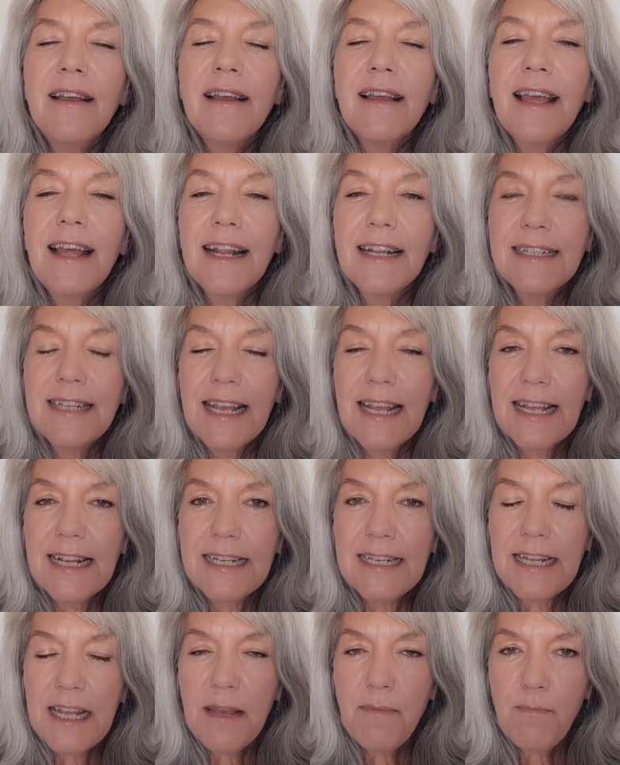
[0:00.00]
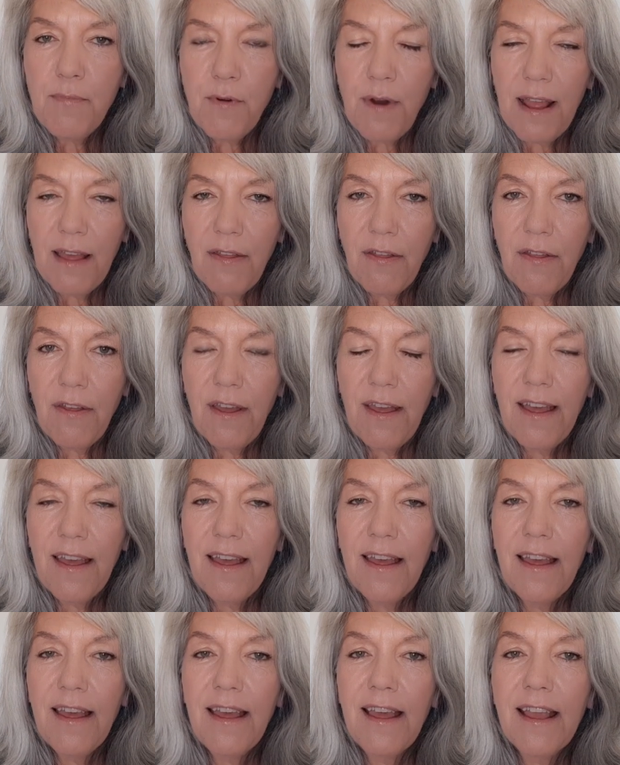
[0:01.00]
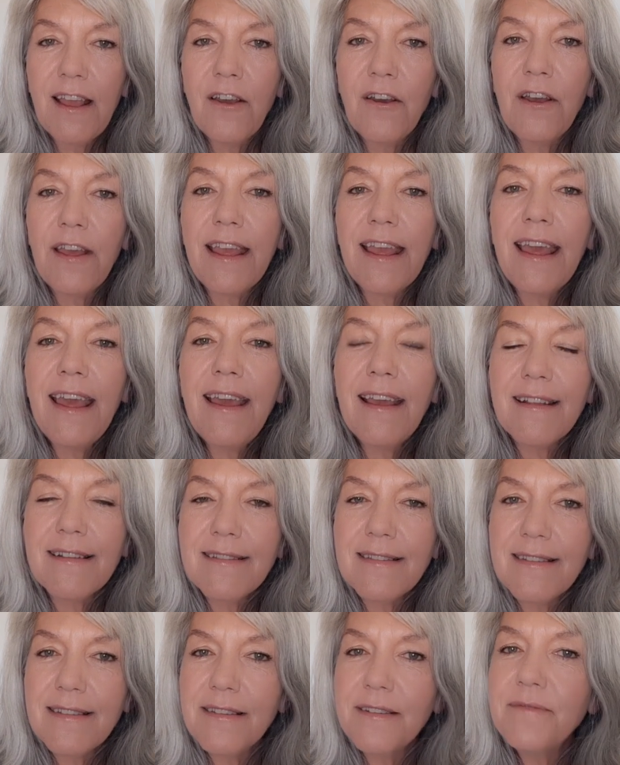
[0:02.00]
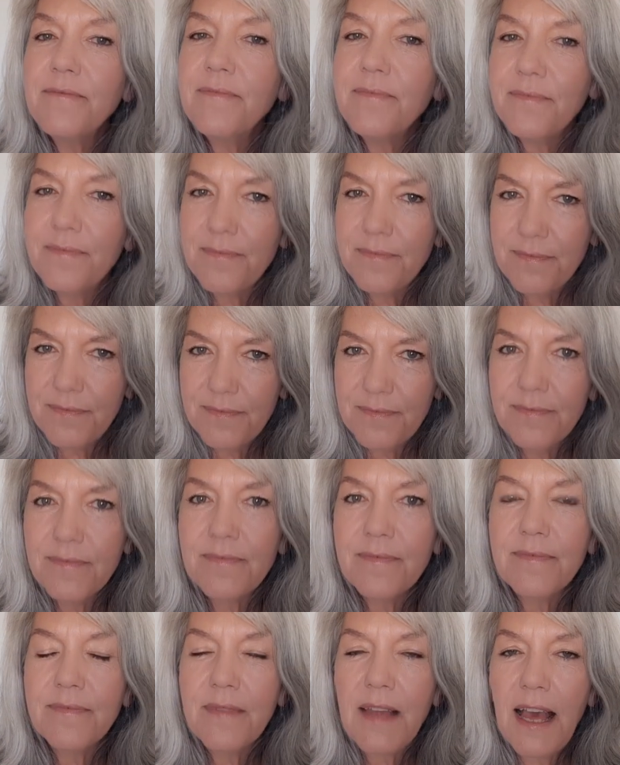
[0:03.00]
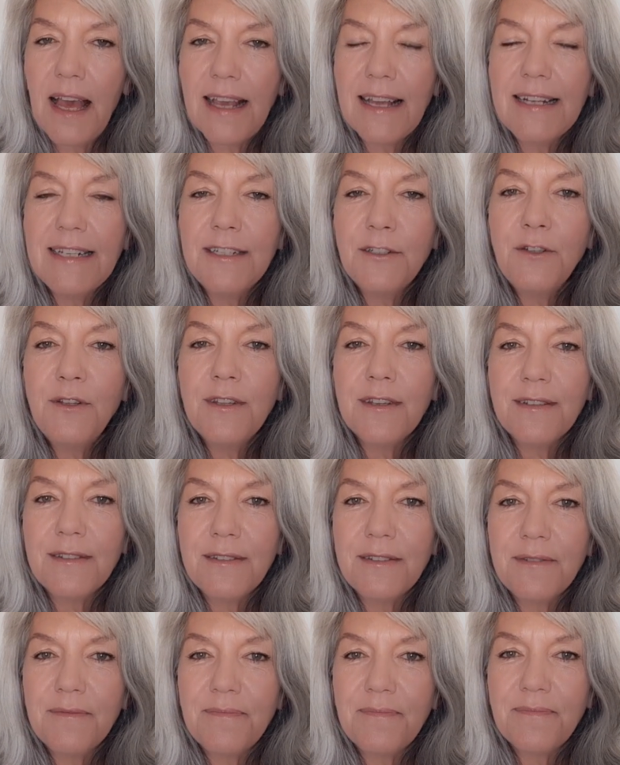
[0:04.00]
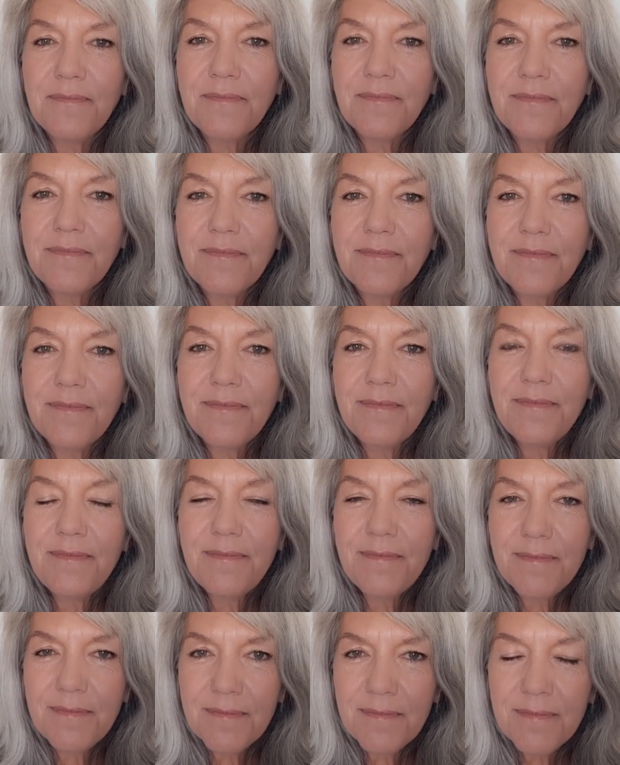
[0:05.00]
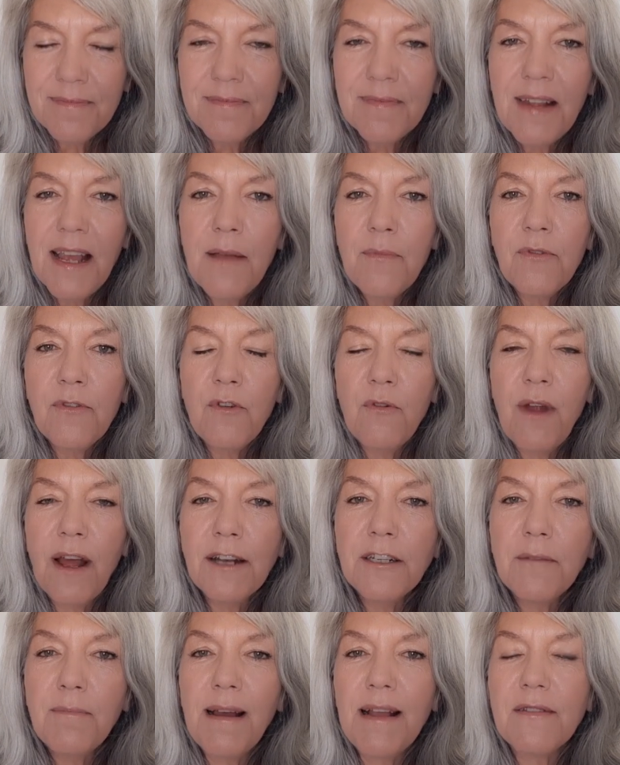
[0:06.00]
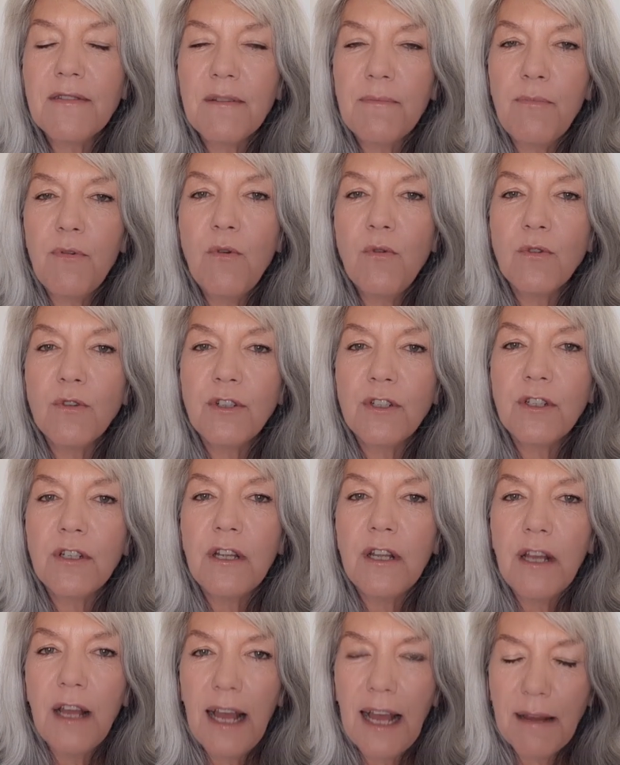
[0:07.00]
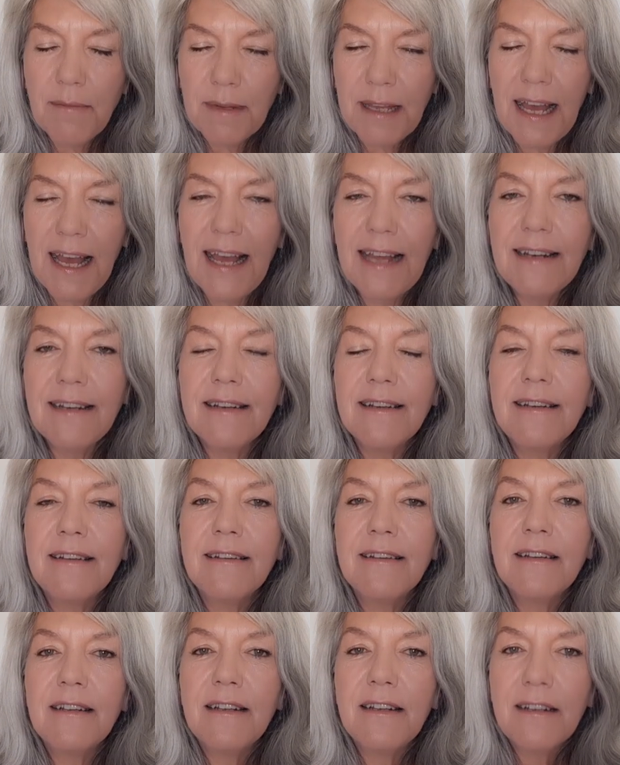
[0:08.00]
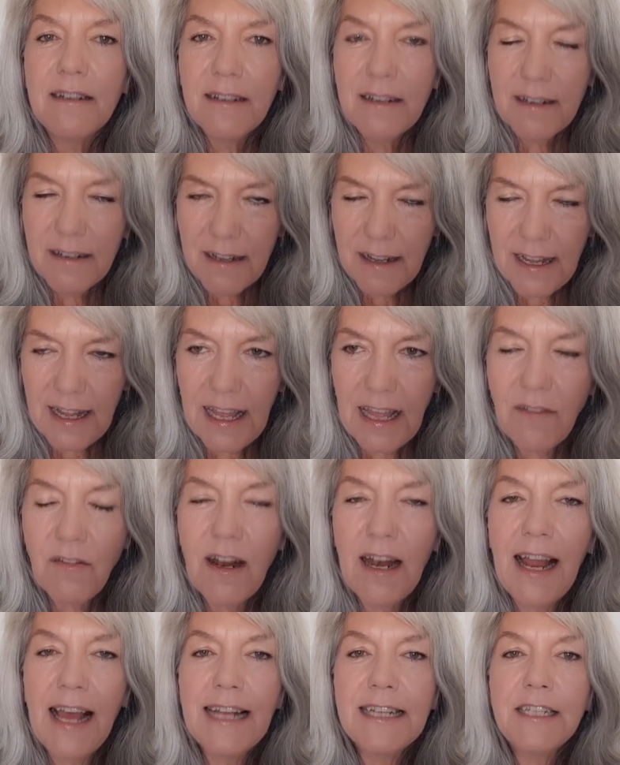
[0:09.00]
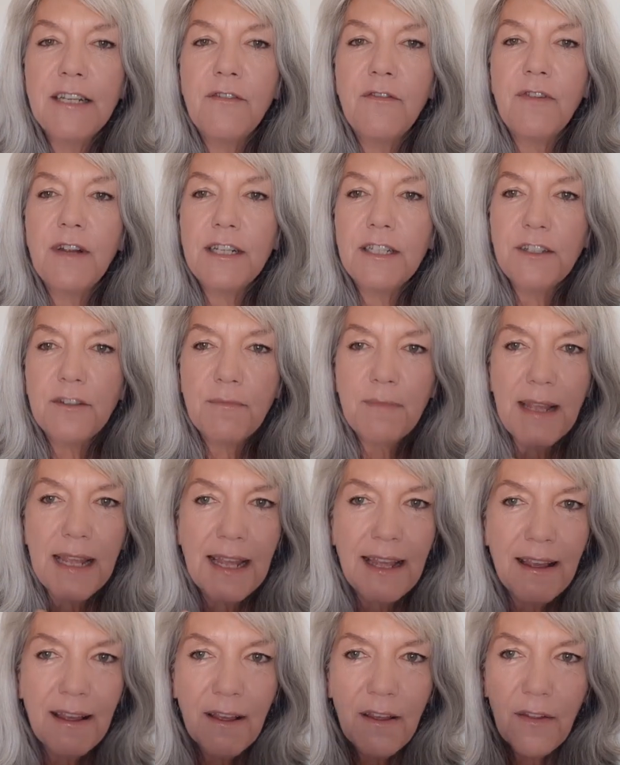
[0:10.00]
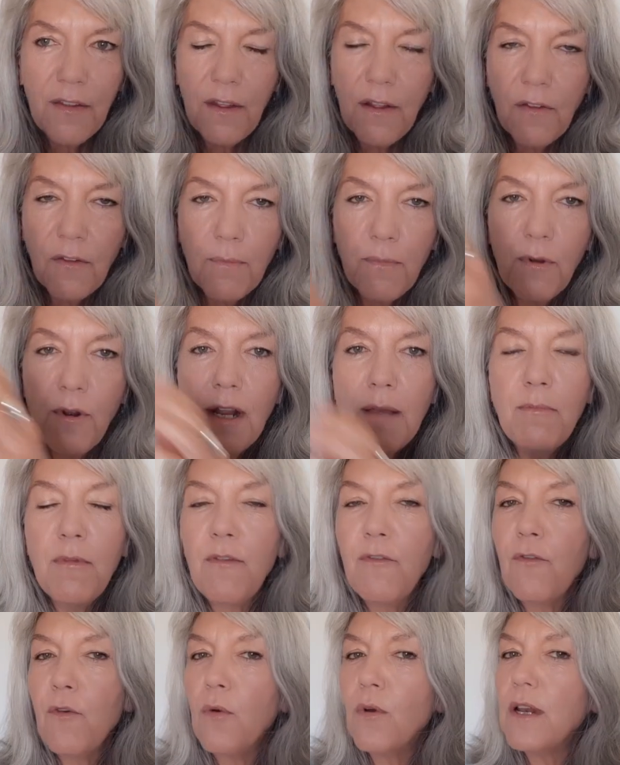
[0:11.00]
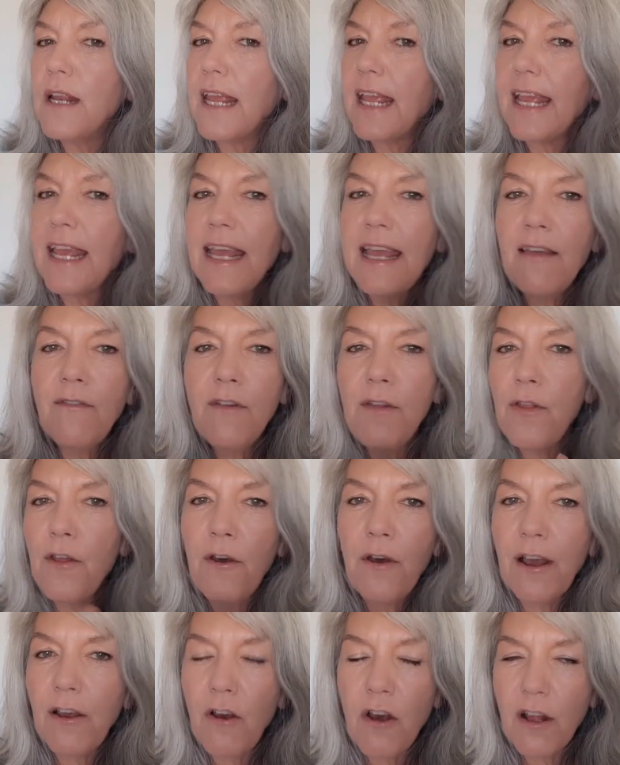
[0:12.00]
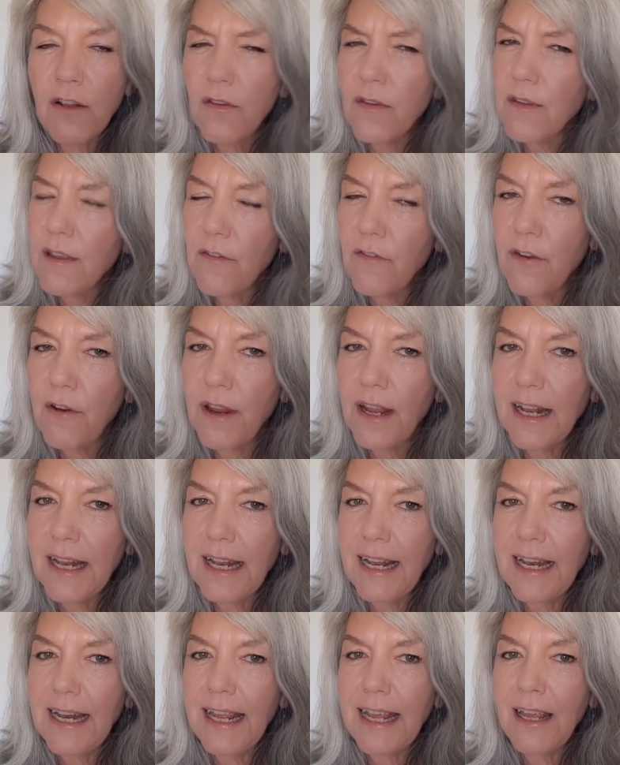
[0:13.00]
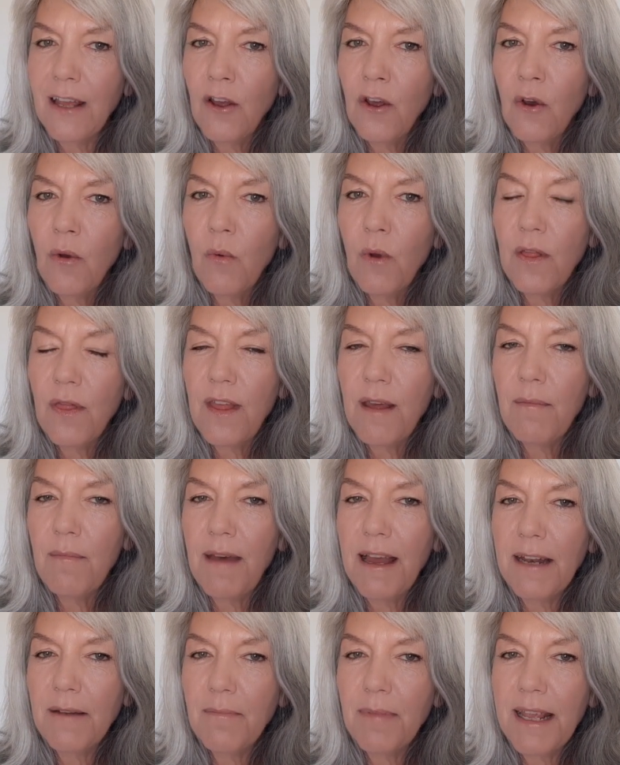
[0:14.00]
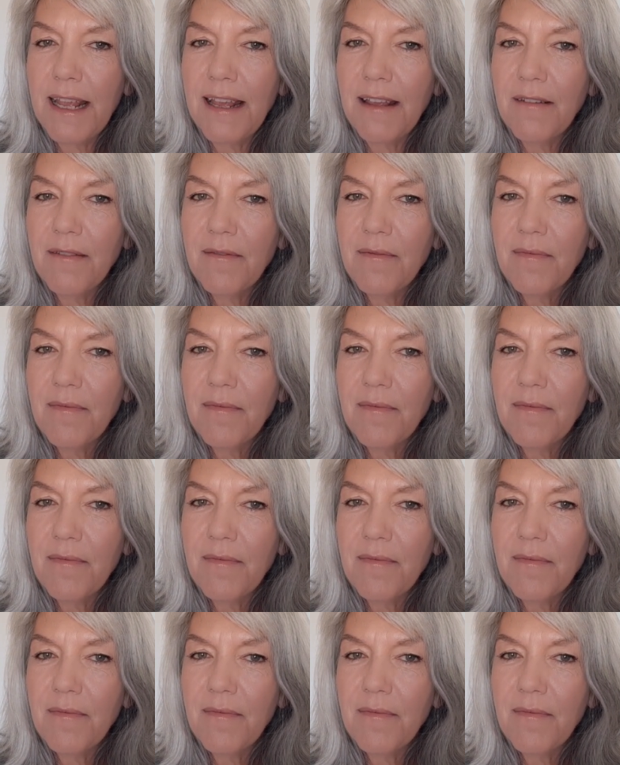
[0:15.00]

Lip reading: Can I take a deep breath and go, yes, I can do this. I'm surrounded by support. I'm guided. I have a light in front of me that's pulling me forward, even though I can't see very clearly what that might be.